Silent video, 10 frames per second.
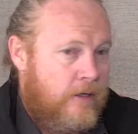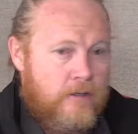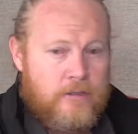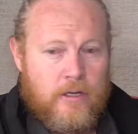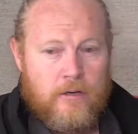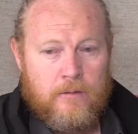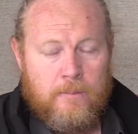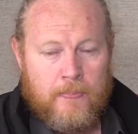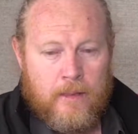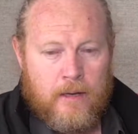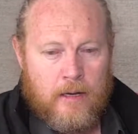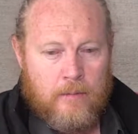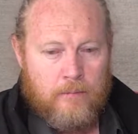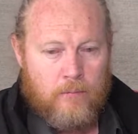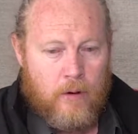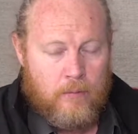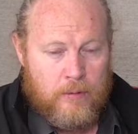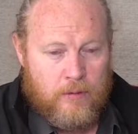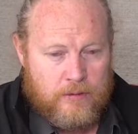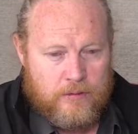So what we
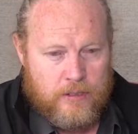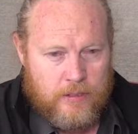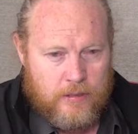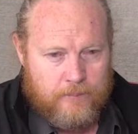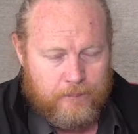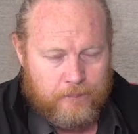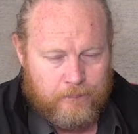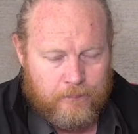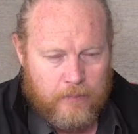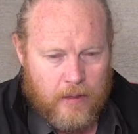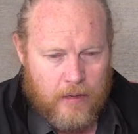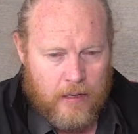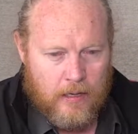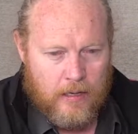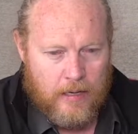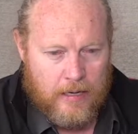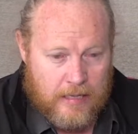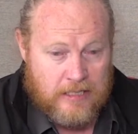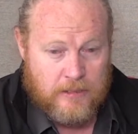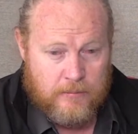want our
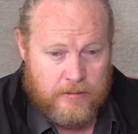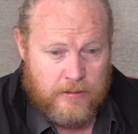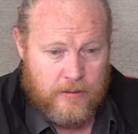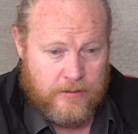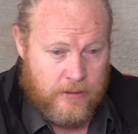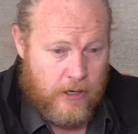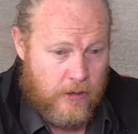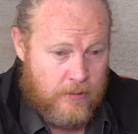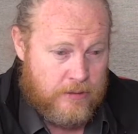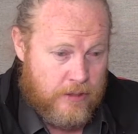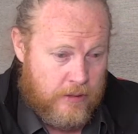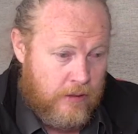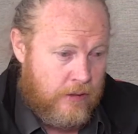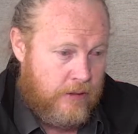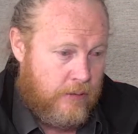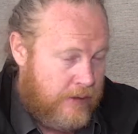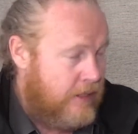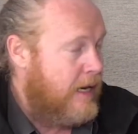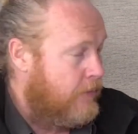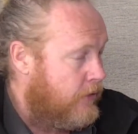customer to know is that when you
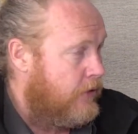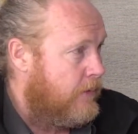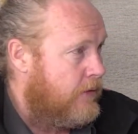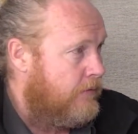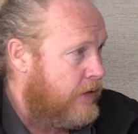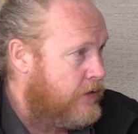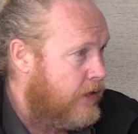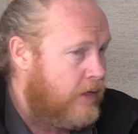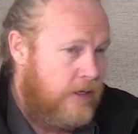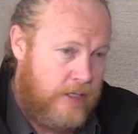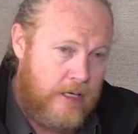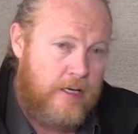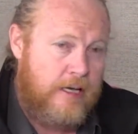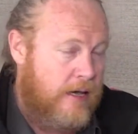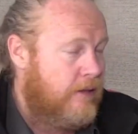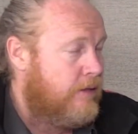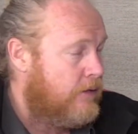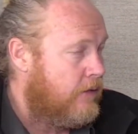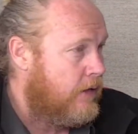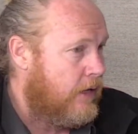come on an urban adventure, you're going to get
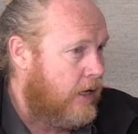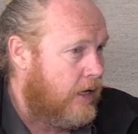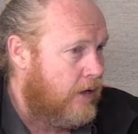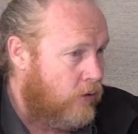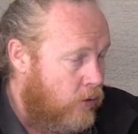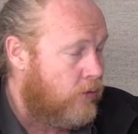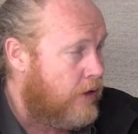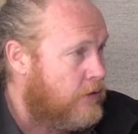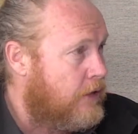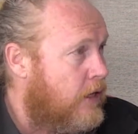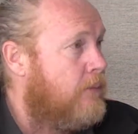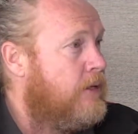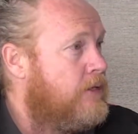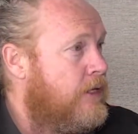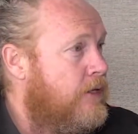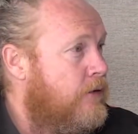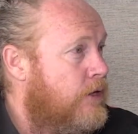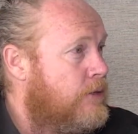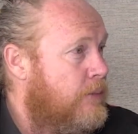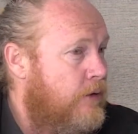all those elements in your
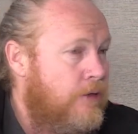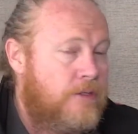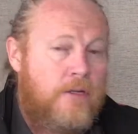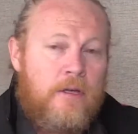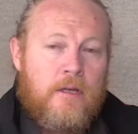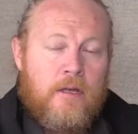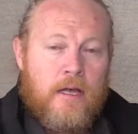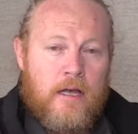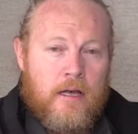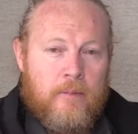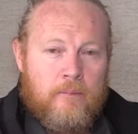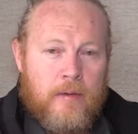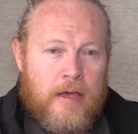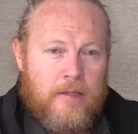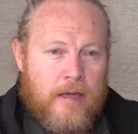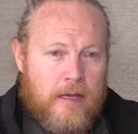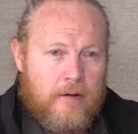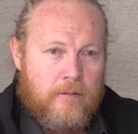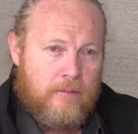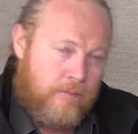experience, and
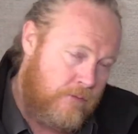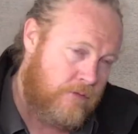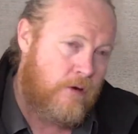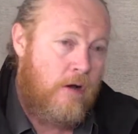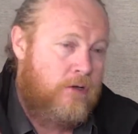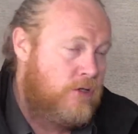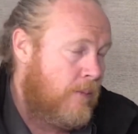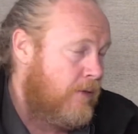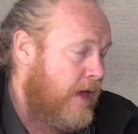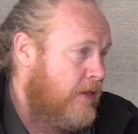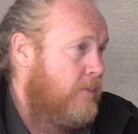then throw on top of that the